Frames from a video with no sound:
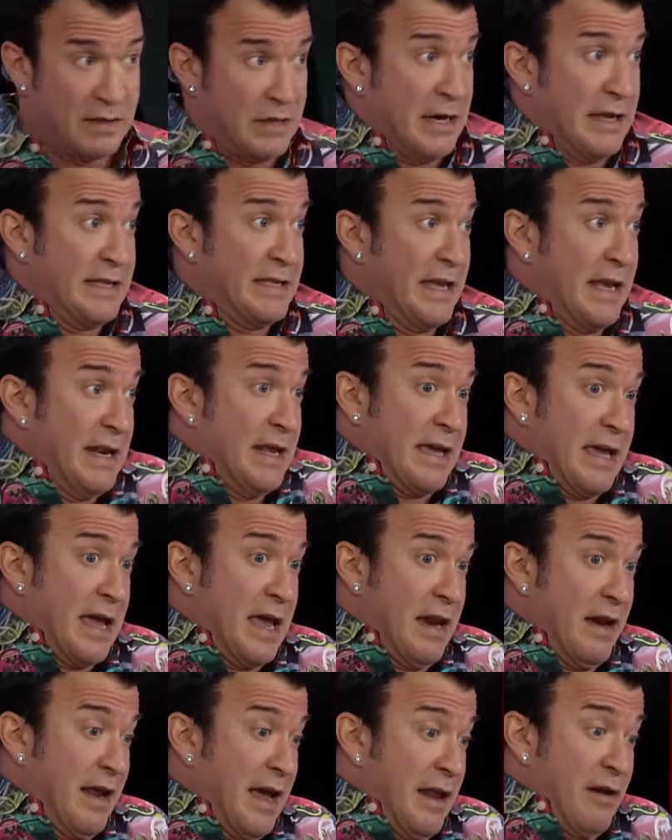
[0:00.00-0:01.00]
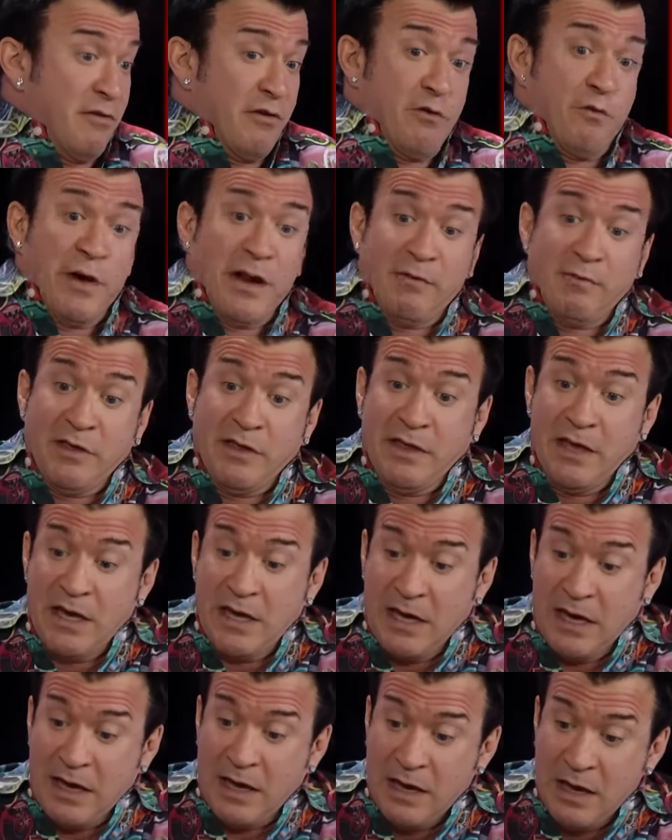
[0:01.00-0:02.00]
and I did again. I don't know what I was
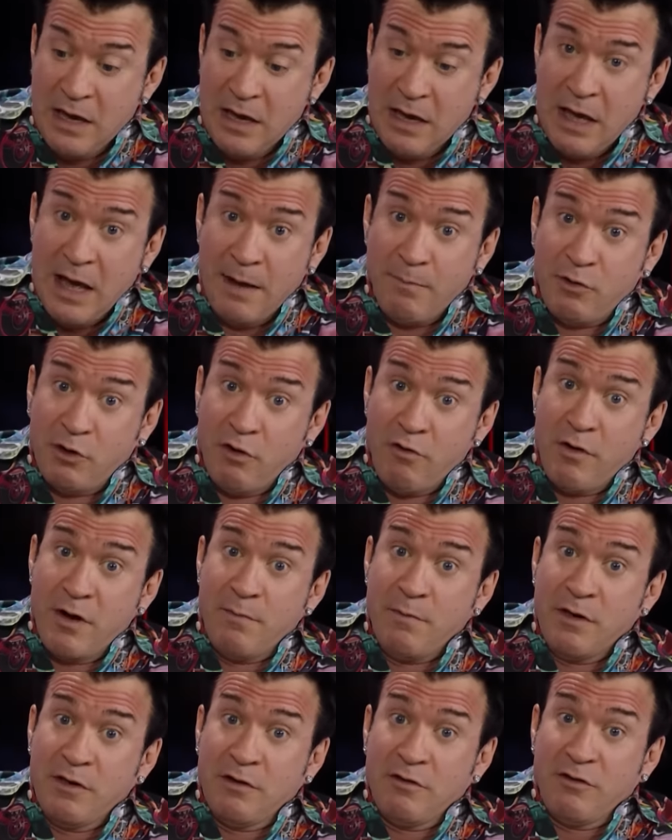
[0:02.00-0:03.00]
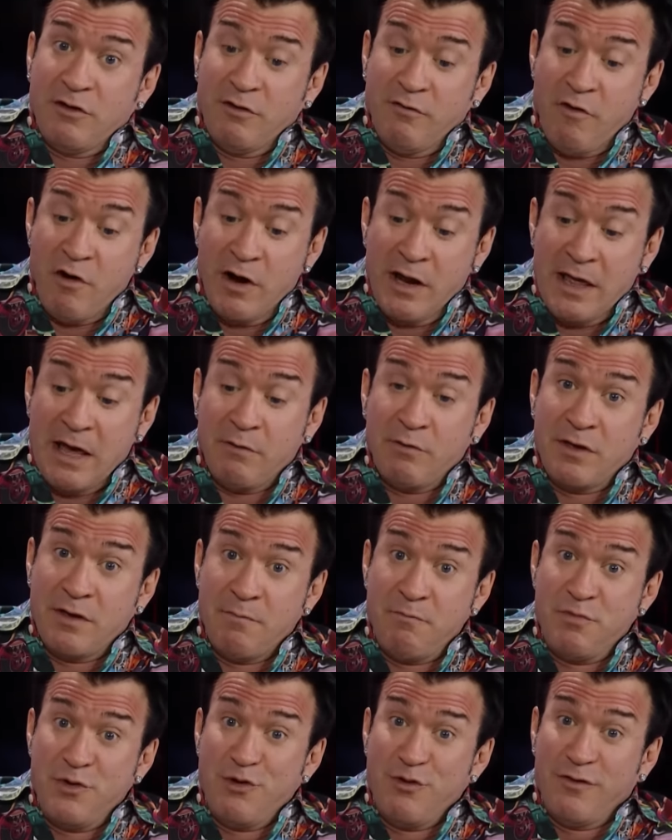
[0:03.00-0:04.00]
thinking. I'm sorry, Mr. Cerrone. That was a
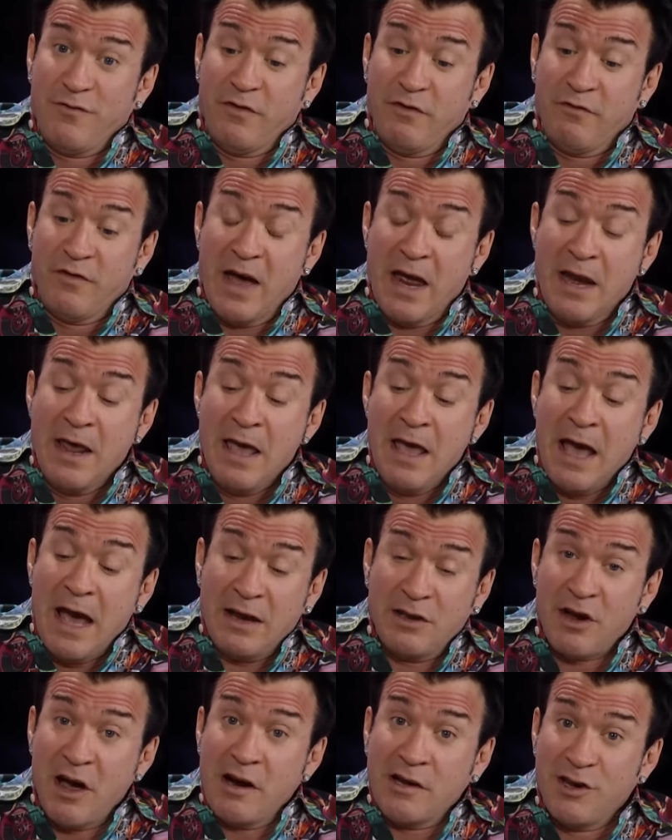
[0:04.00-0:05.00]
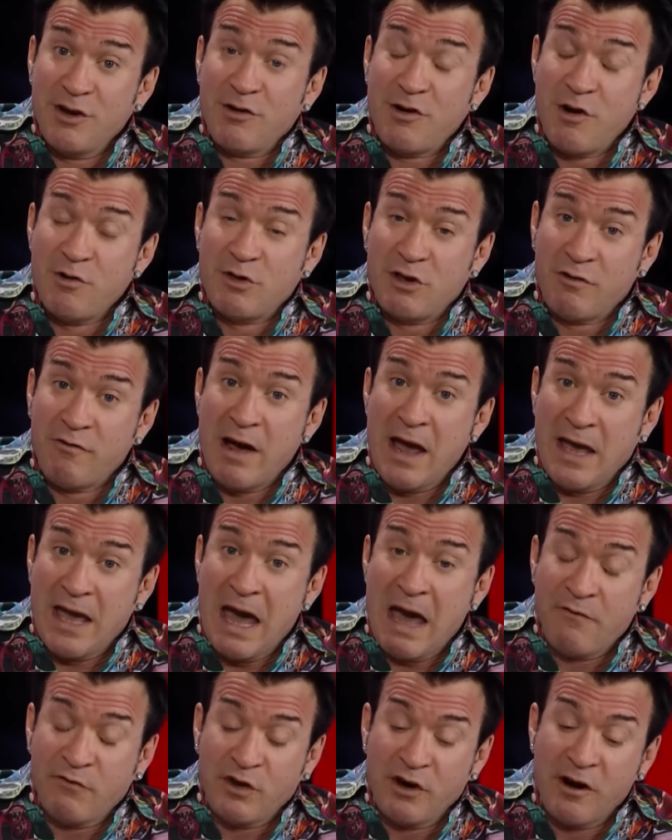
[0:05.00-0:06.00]
beautiful fight. I talked to your coach Greg
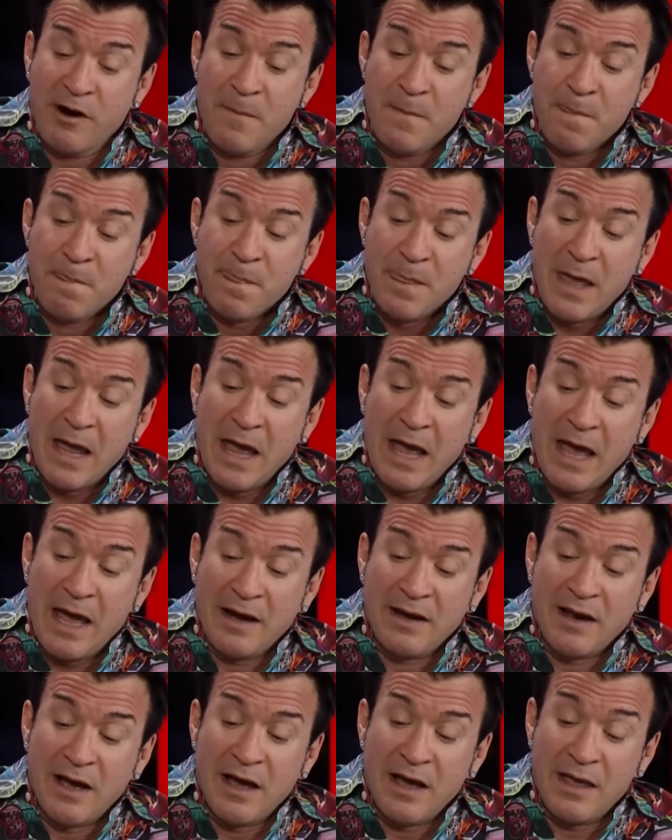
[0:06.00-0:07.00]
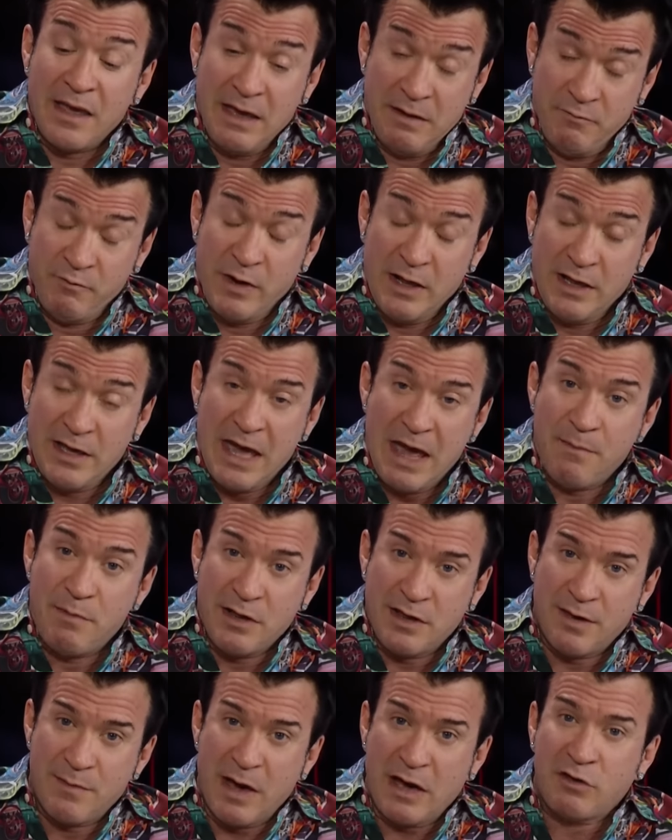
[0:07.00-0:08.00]
after, and uh, it really gave me
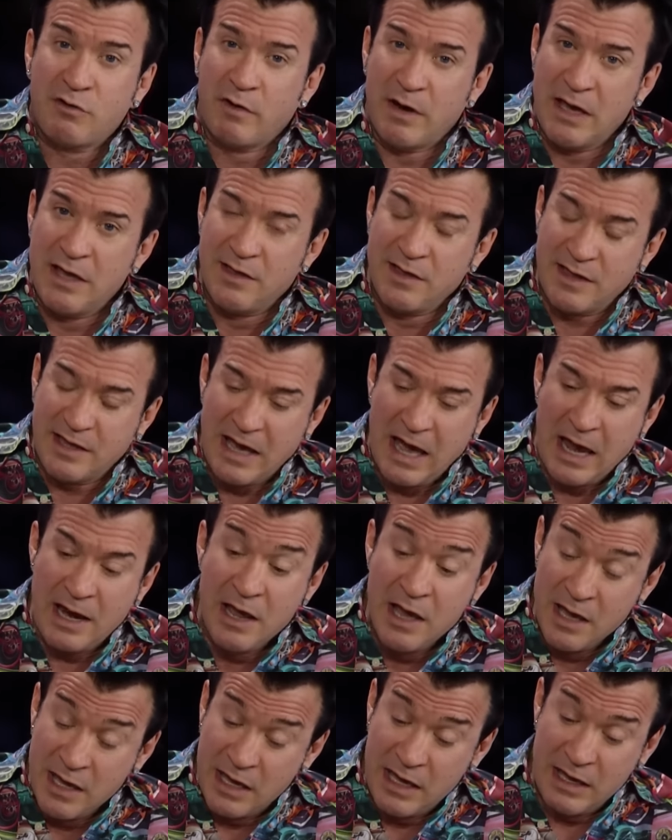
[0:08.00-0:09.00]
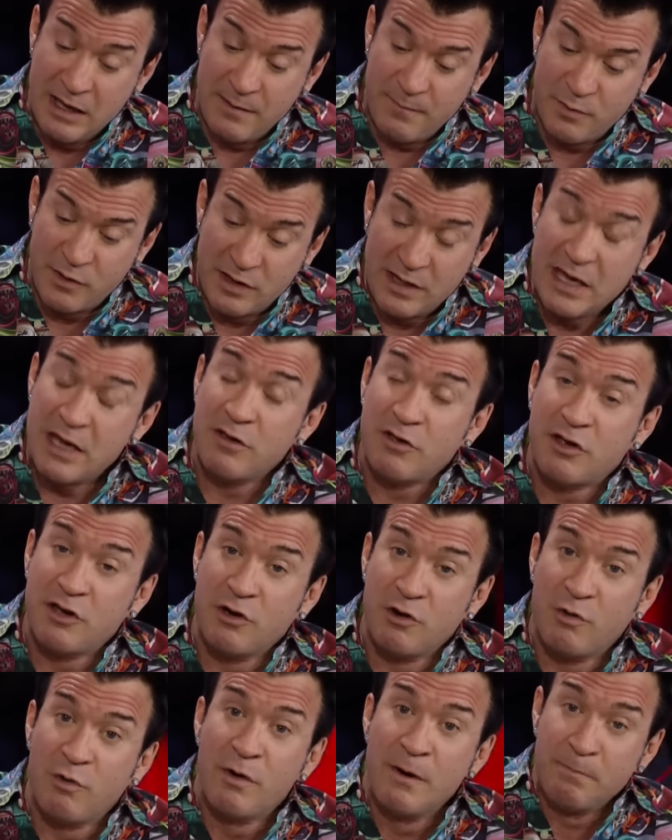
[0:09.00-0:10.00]
some extra insight. He sees
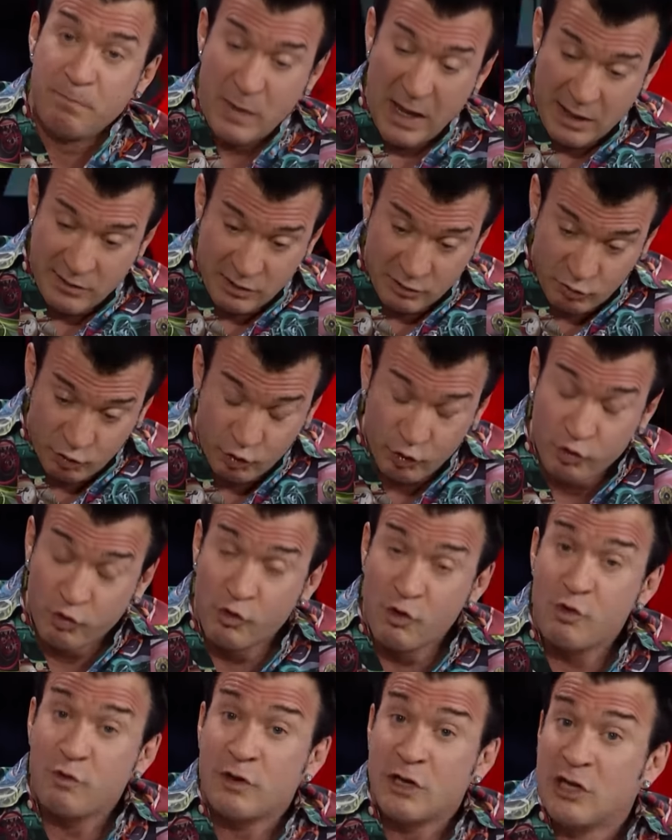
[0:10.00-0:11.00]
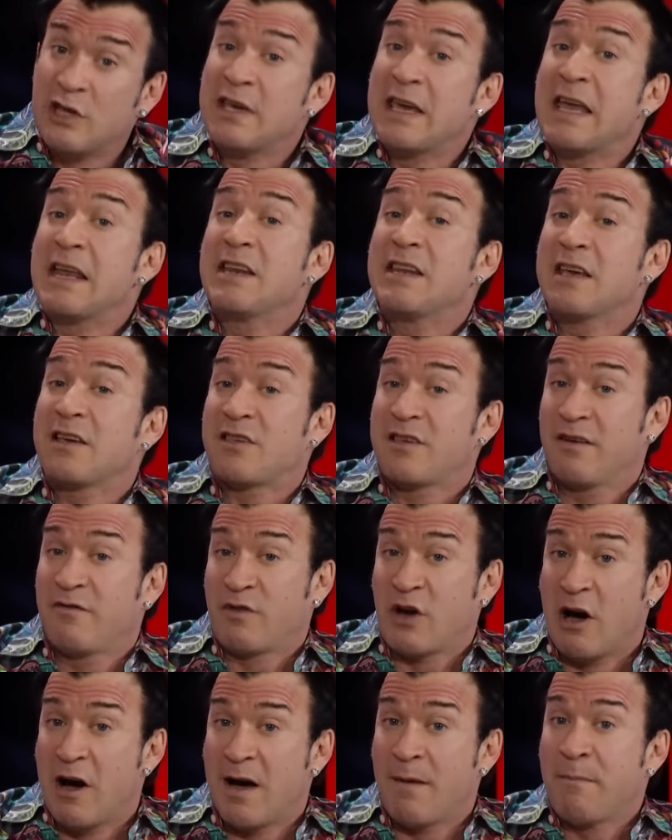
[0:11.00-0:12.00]
you as a true genius
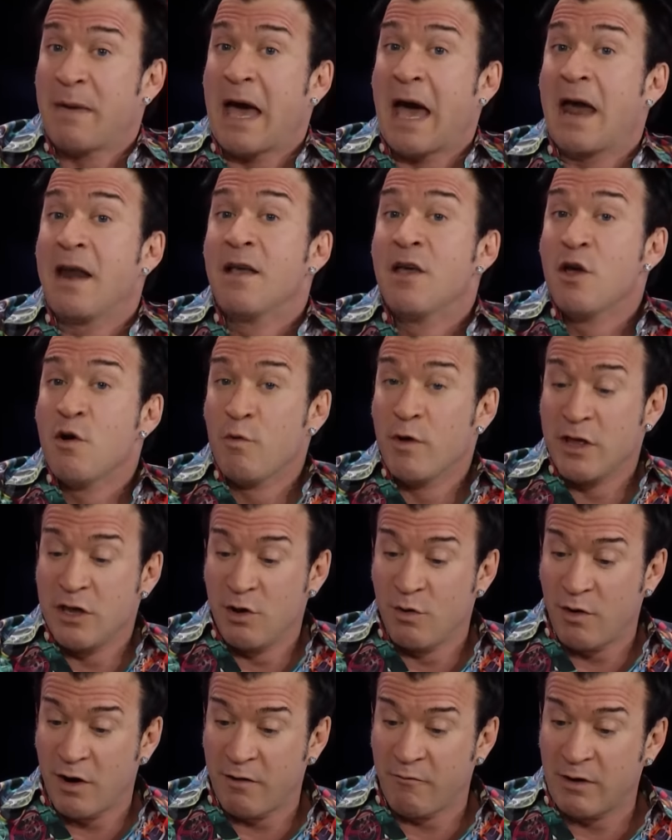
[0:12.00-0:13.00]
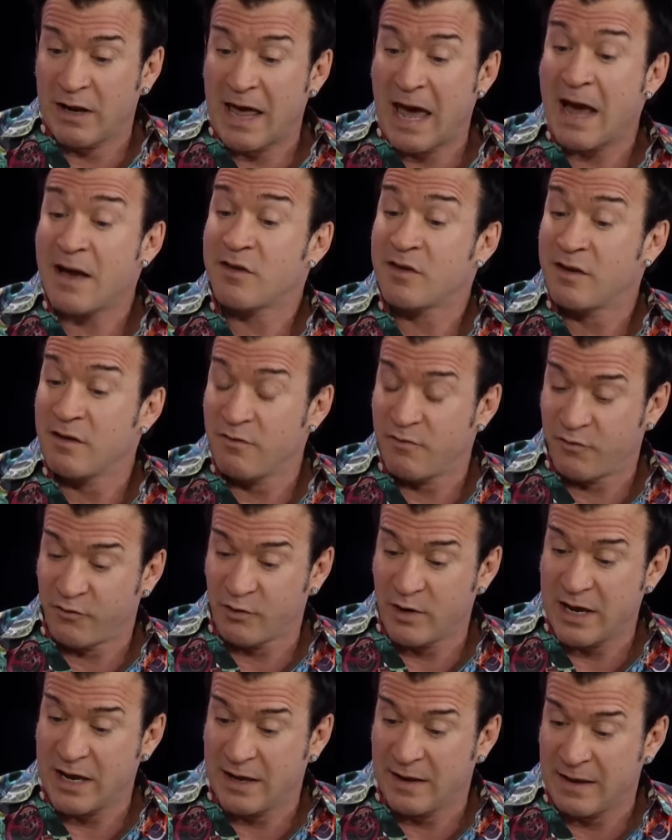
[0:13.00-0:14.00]
of combat when you are relaxed and
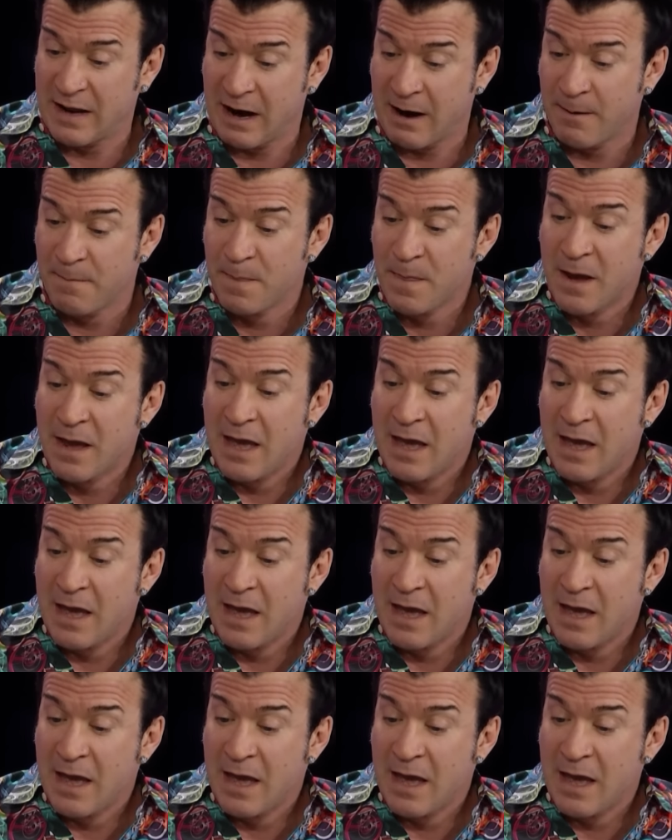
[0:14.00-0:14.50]
free in there.